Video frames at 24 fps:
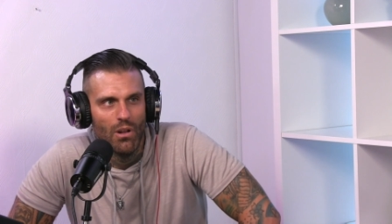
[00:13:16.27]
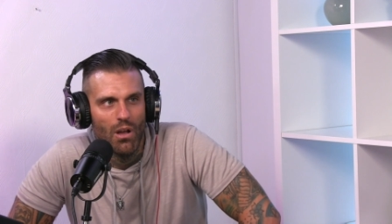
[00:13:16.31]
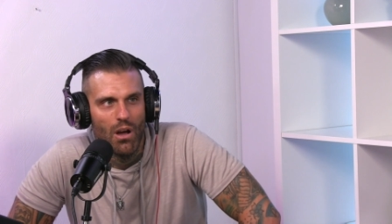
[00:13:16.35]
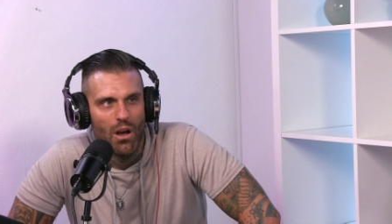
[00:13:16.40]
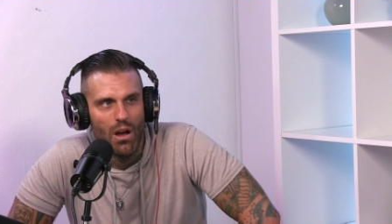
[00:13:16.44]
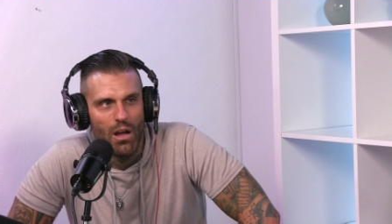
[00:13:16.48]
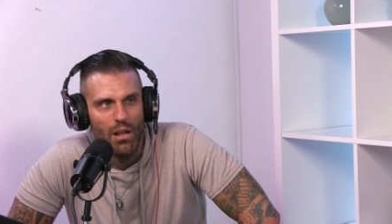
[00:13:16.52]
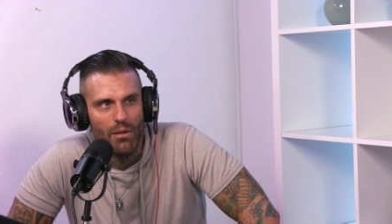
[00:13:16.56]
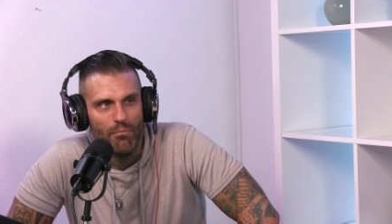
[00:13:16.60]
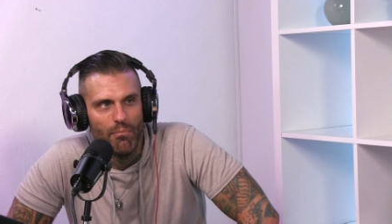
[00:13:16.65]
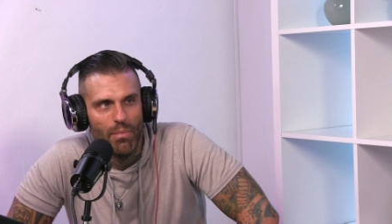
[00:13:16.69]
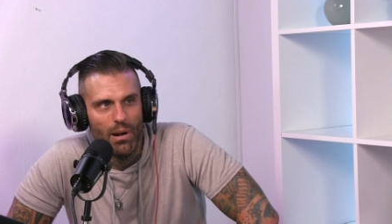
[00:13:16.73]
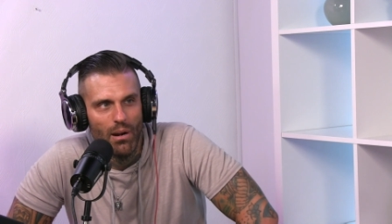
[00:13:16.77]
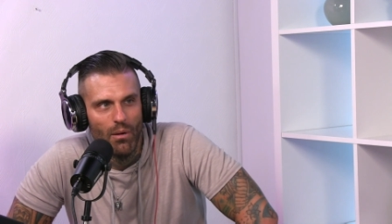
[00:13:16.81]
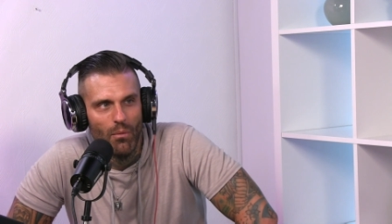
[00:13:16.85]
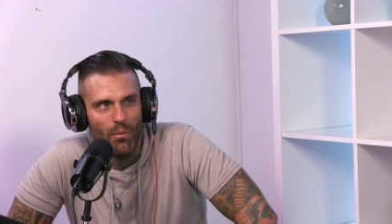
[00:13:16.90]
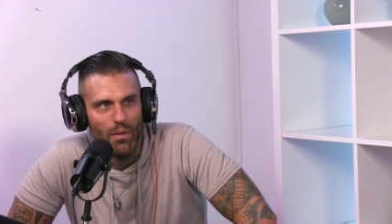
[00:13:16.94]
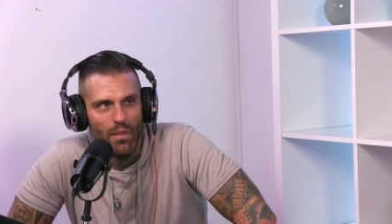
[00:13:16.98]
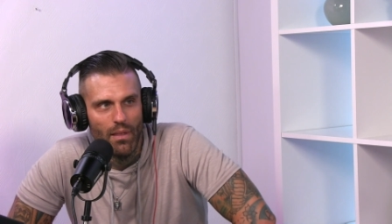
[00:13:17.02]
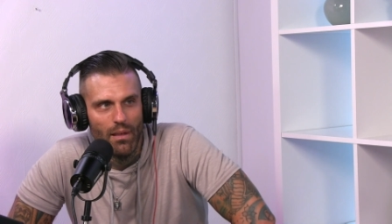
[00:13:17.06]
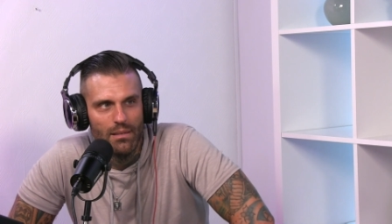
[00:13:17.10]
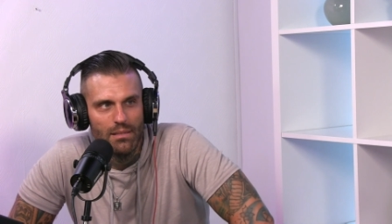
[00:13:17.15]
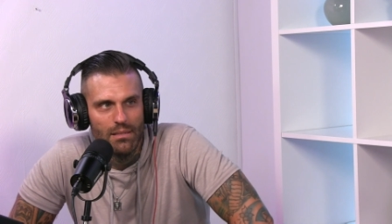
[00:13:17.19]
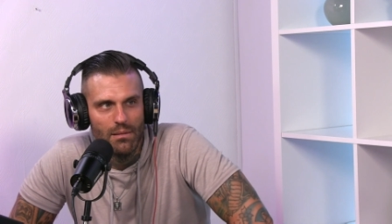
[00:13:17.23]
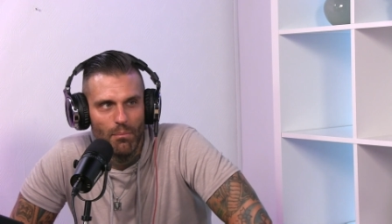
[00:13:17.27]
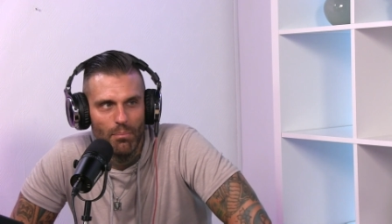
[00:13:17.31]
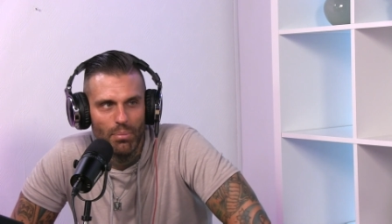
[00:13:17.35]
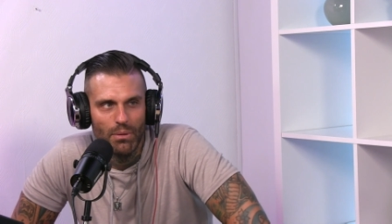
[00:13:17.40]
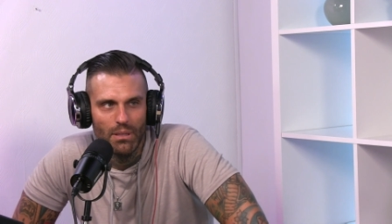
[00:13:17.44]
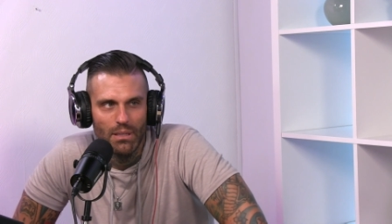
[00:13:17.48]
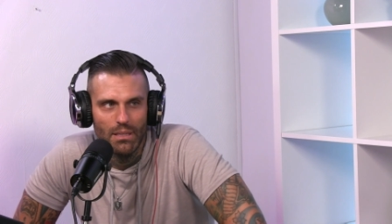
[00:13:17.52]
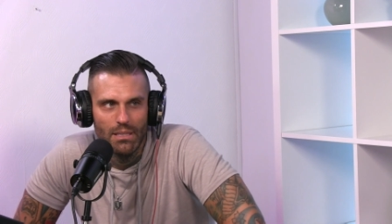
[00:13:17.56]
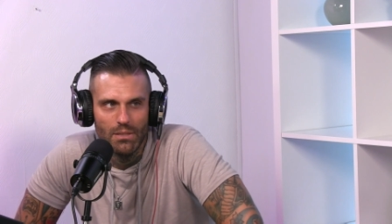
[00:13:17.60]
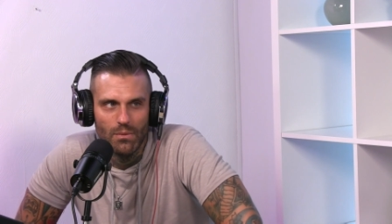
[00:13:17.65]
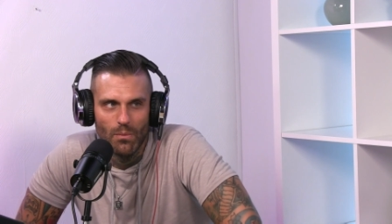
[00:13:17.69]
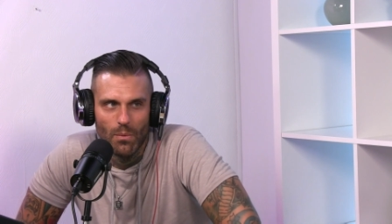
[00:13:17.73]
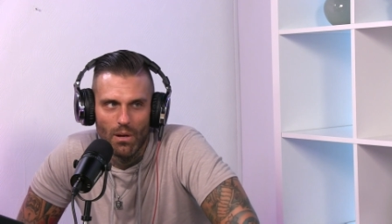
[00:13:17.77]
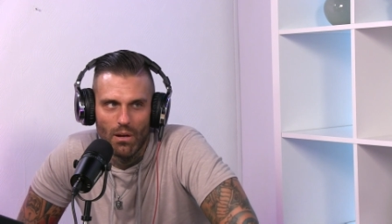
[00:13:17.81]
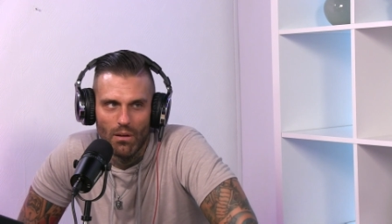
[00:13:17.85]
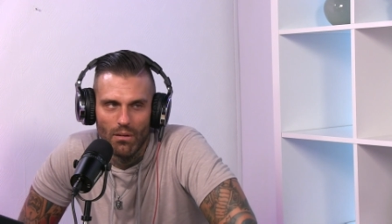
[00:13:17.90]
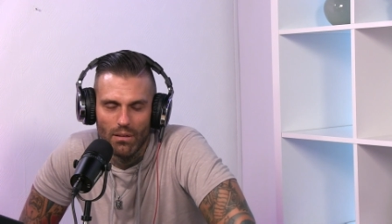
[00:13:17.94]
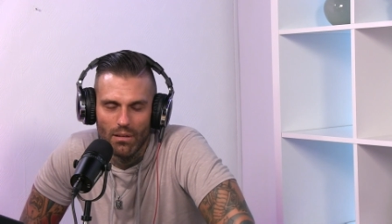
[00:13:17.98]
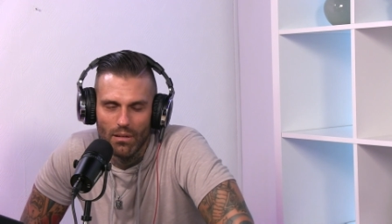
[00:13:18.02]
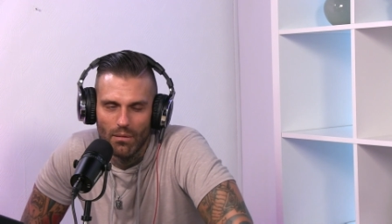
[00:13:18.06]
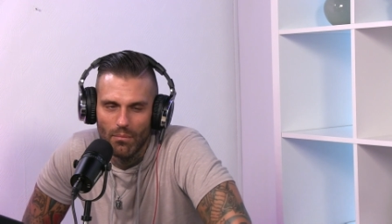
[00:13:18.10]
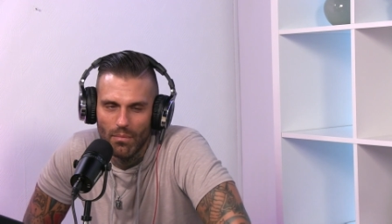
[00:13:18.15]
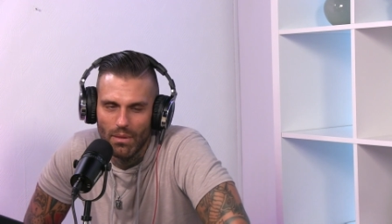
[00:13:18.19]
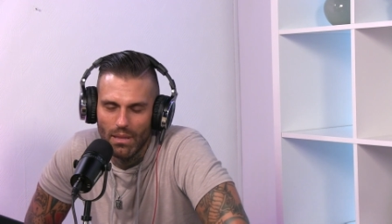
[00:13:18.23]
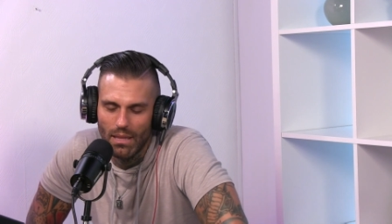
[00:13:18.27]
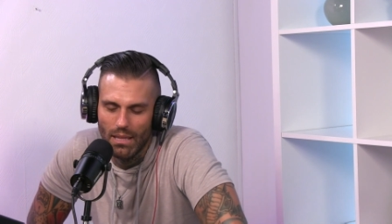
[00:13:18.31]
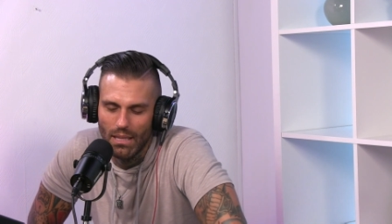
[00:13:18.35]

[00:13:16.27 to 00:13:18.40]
on Bear With Us, please welcome